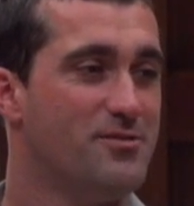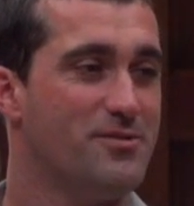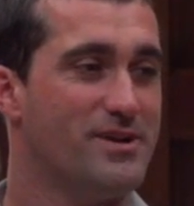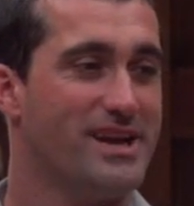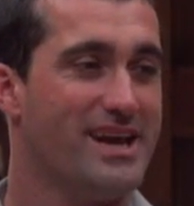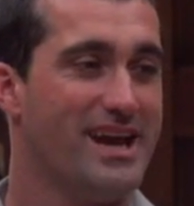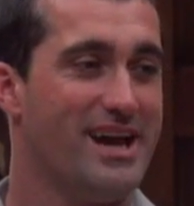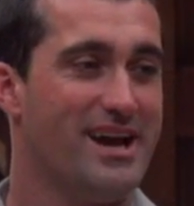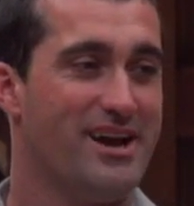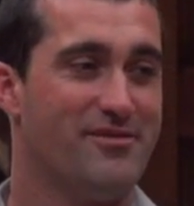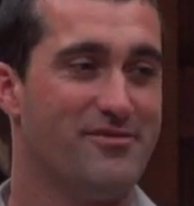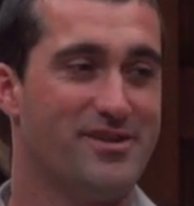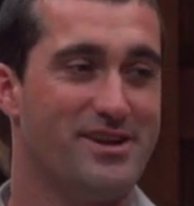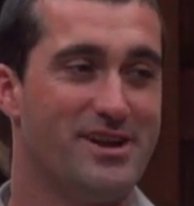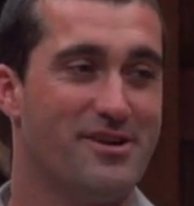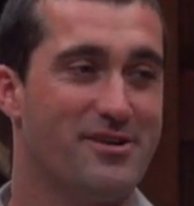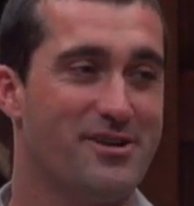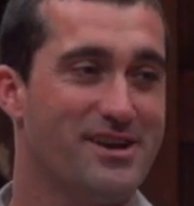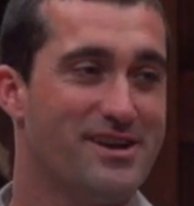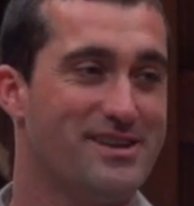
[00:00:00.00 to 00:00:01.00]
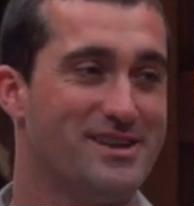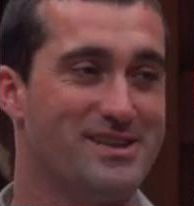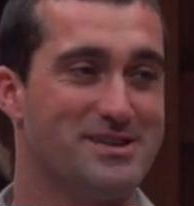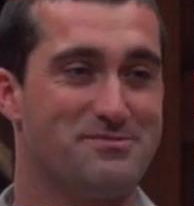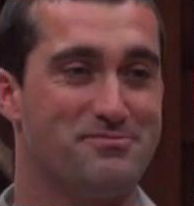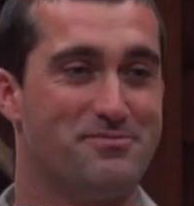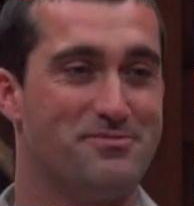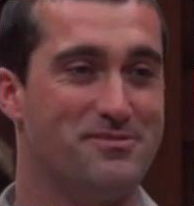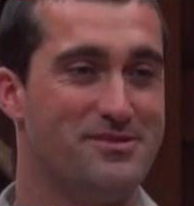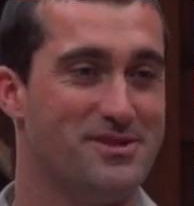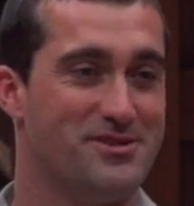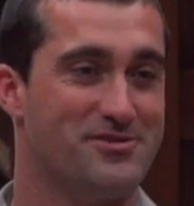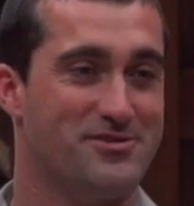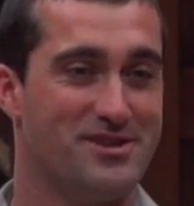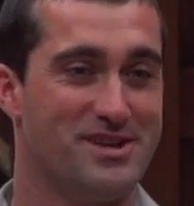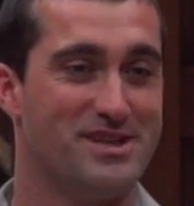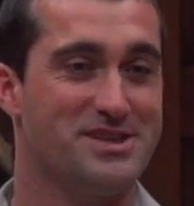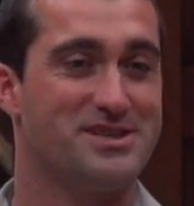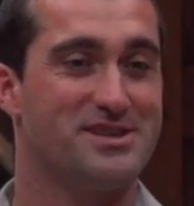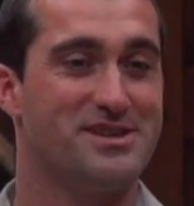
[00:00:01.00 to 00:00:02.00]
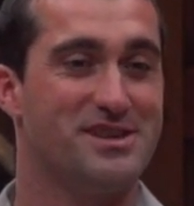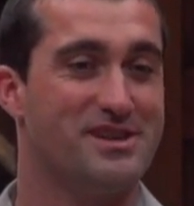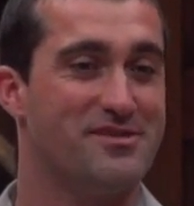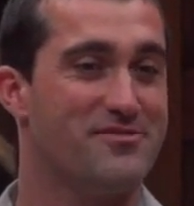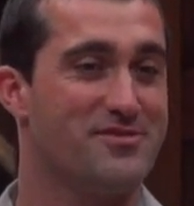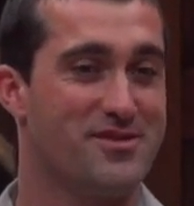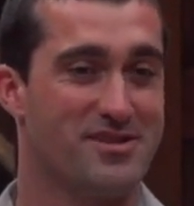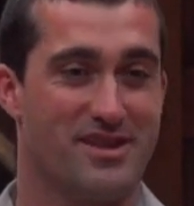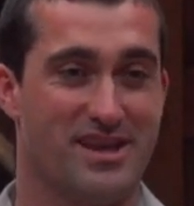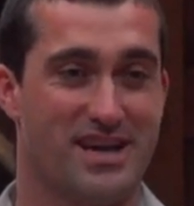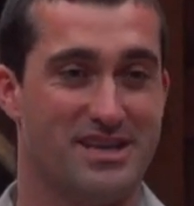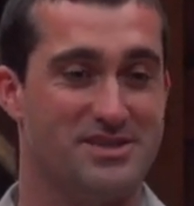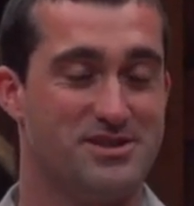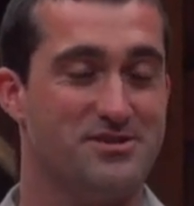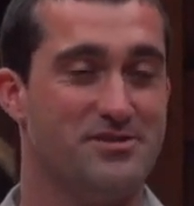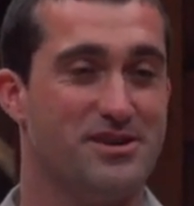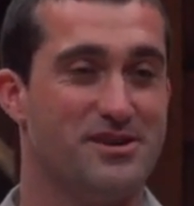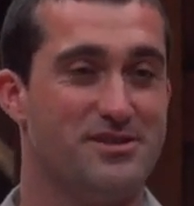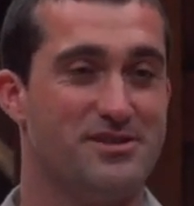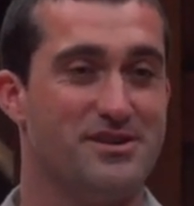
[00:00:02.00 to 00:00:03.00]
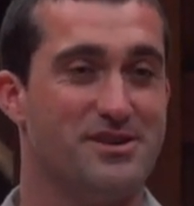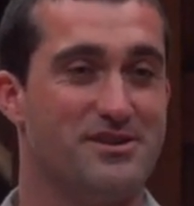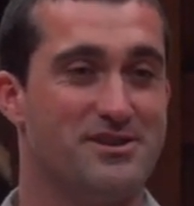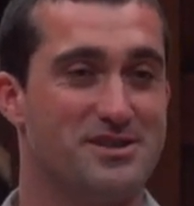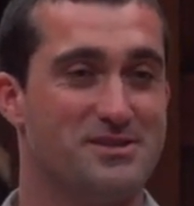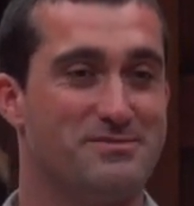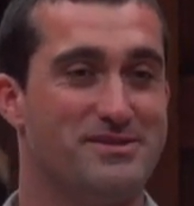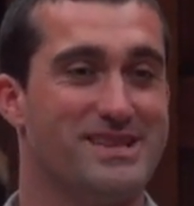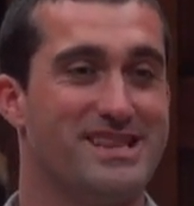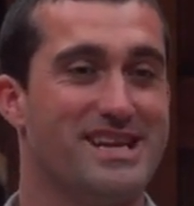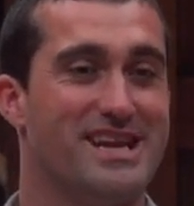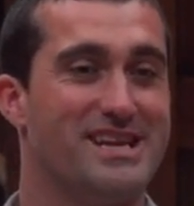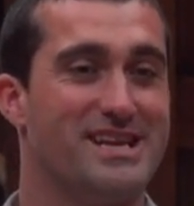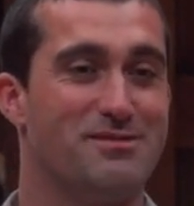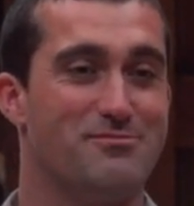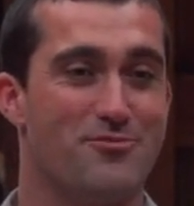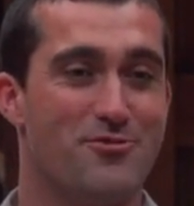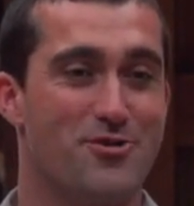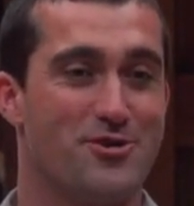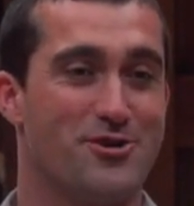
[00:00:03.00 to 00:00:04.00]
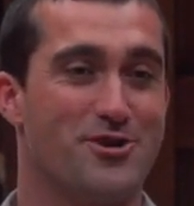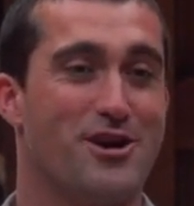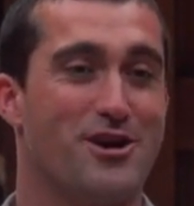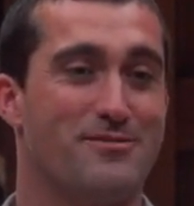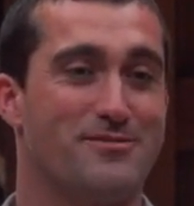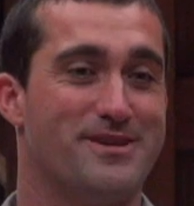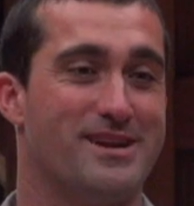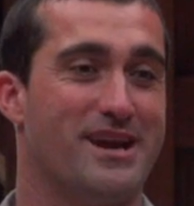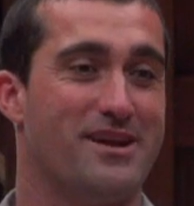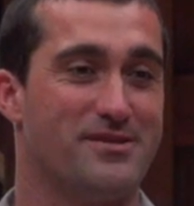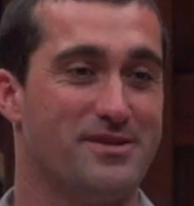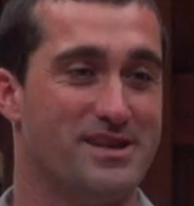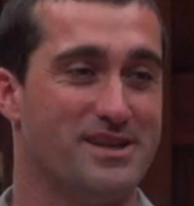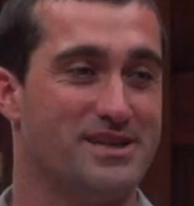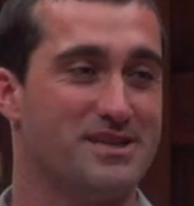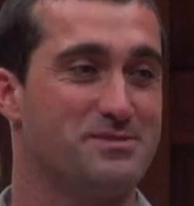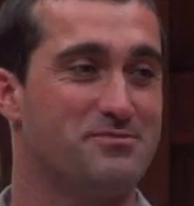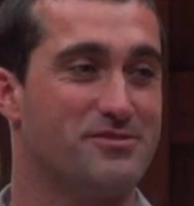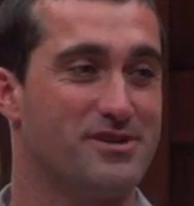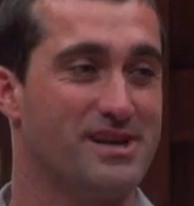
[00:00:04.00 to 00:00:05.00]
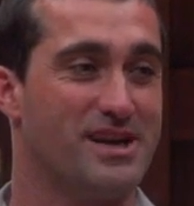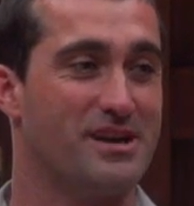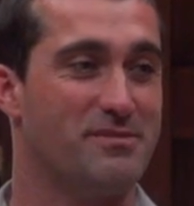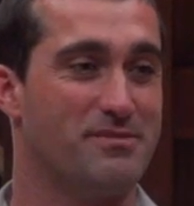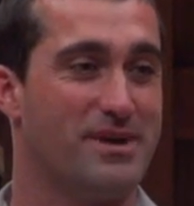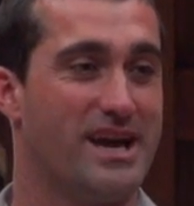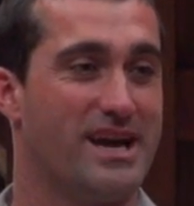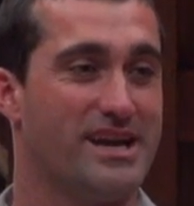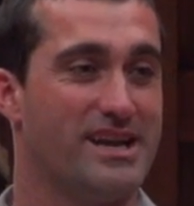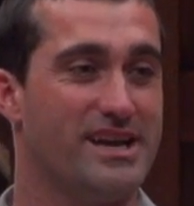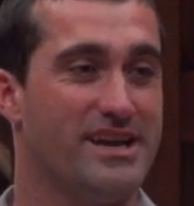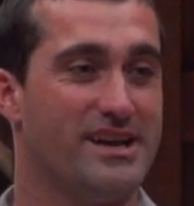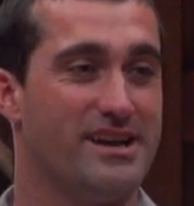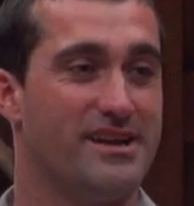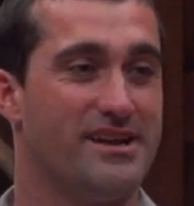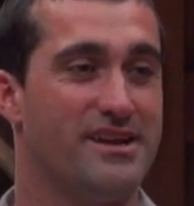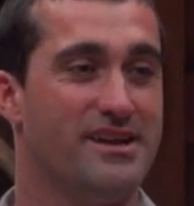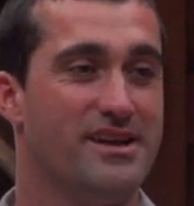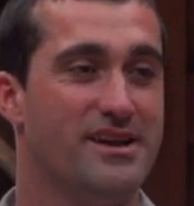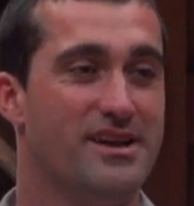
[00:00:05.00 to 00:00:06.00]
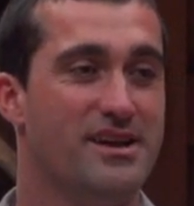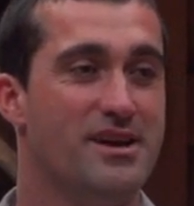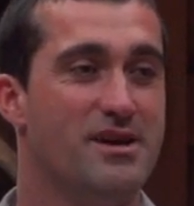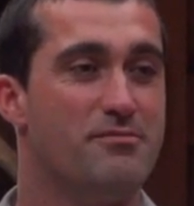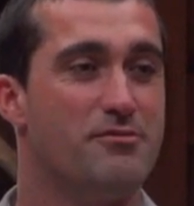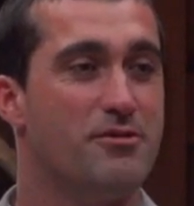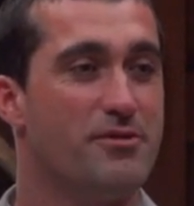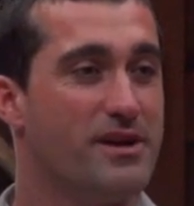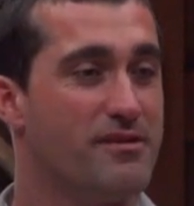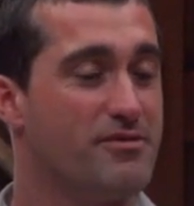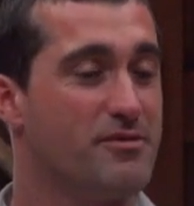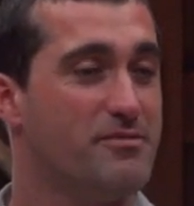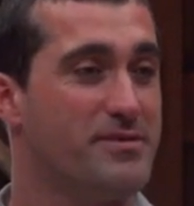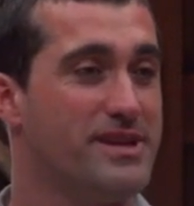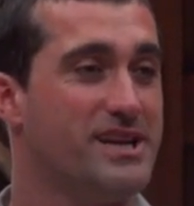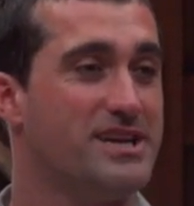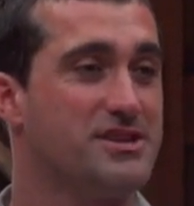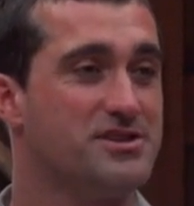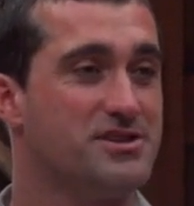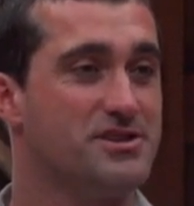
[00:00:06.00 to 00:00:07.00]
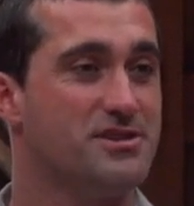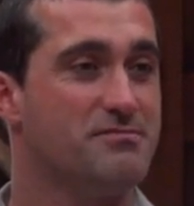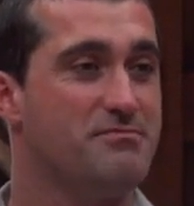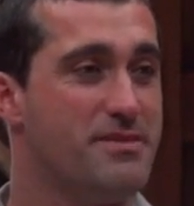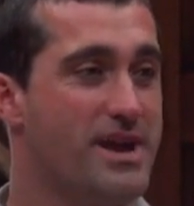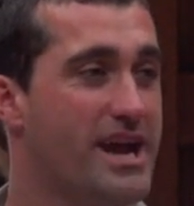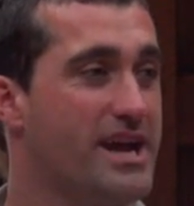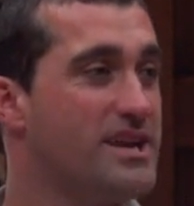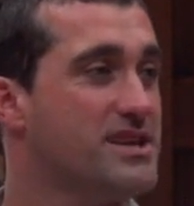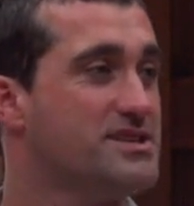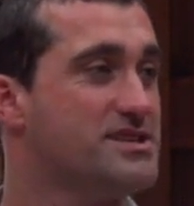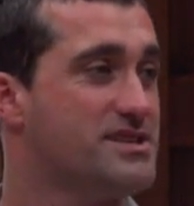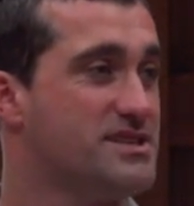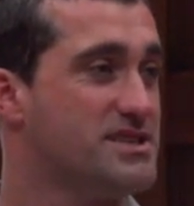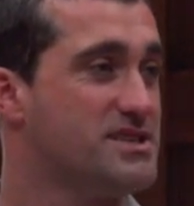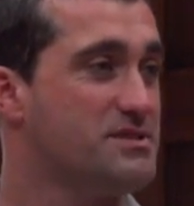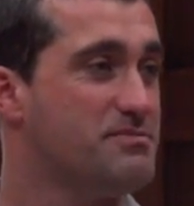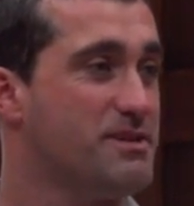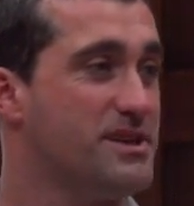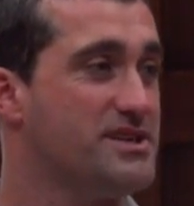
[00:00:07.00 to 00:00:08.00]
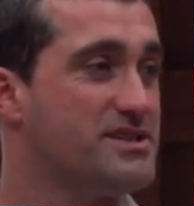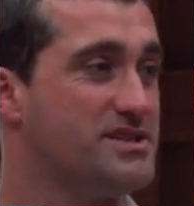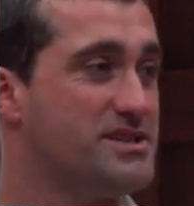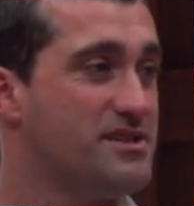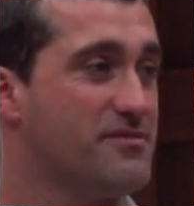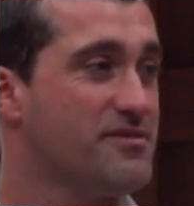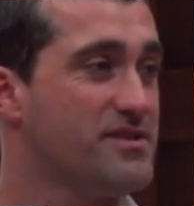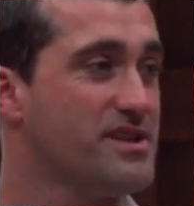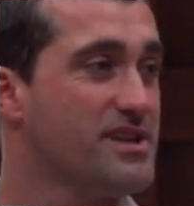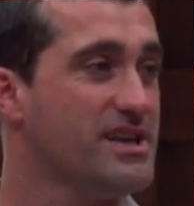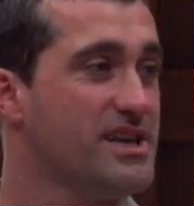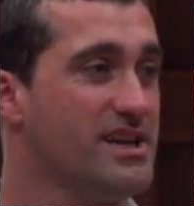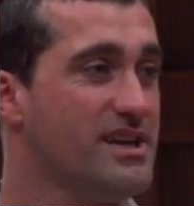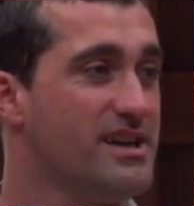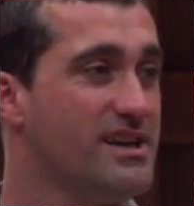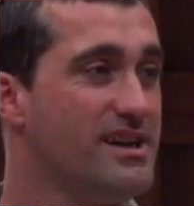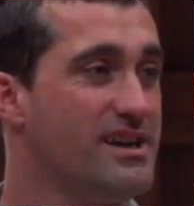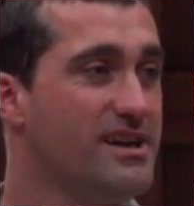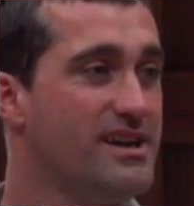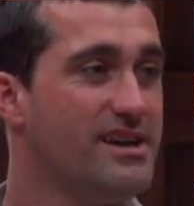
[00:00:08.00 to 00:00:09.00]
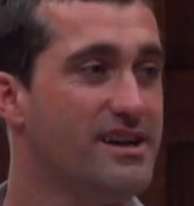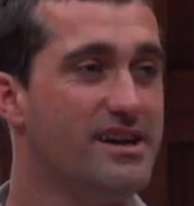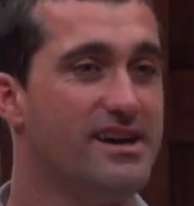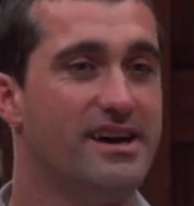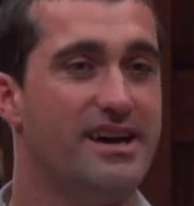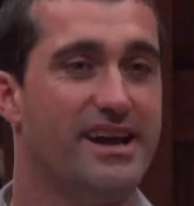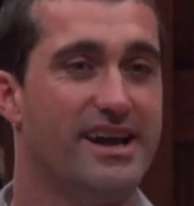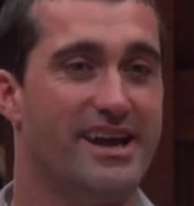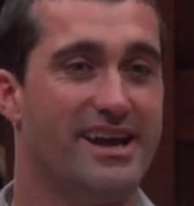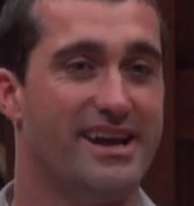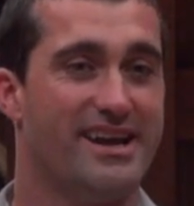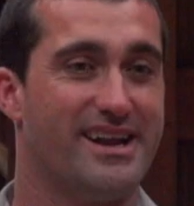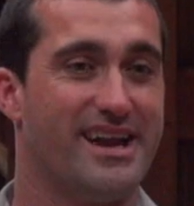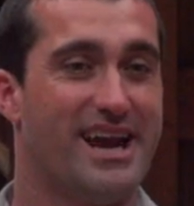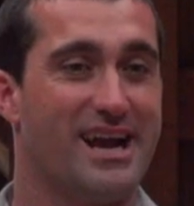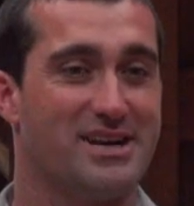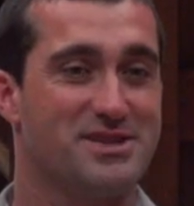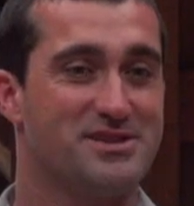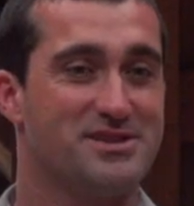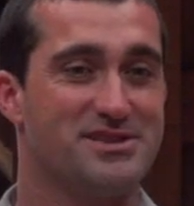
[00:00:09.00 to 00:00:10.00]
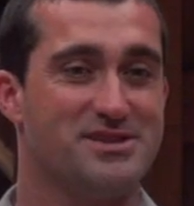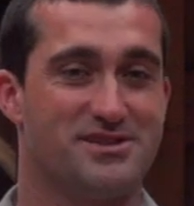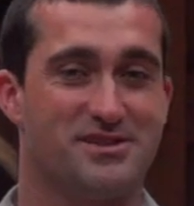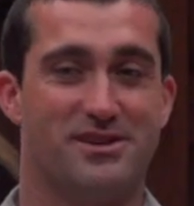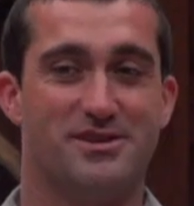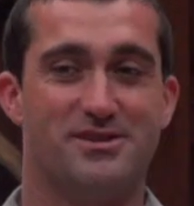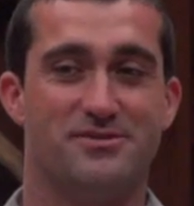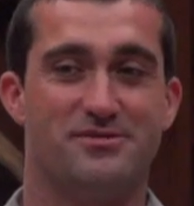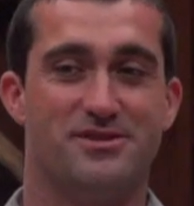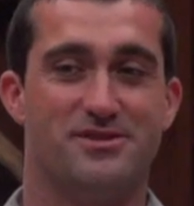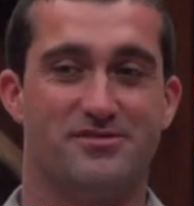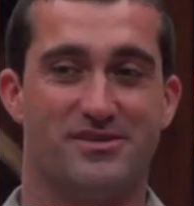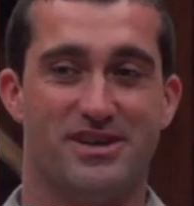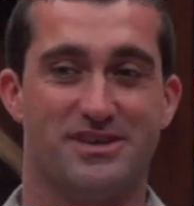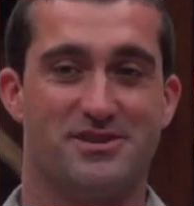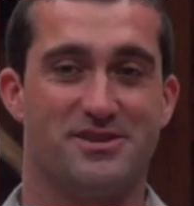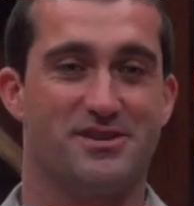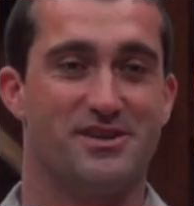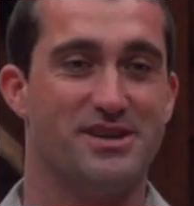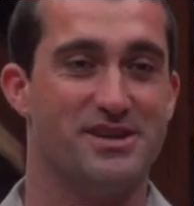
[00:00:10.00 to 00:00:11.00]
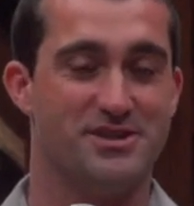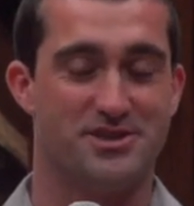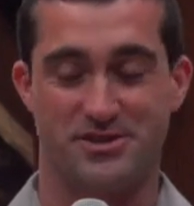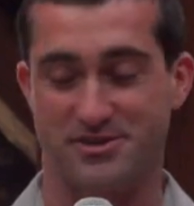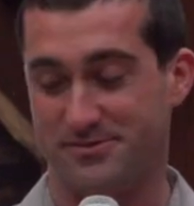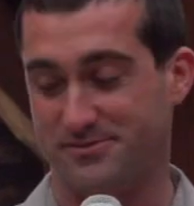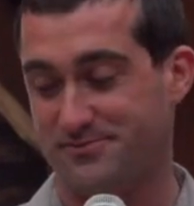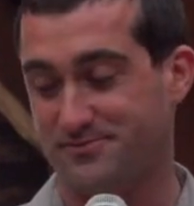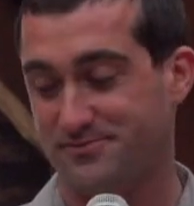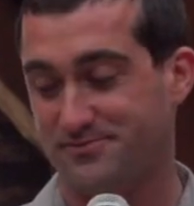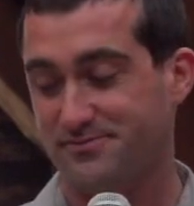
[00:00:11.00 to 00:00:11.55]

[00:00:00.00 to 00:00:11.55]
we have an area that's traditionally for the last 200 years been letting more carbon out than it's bringing back in. But we have the potential to manage this space differently and actually start to address our issue.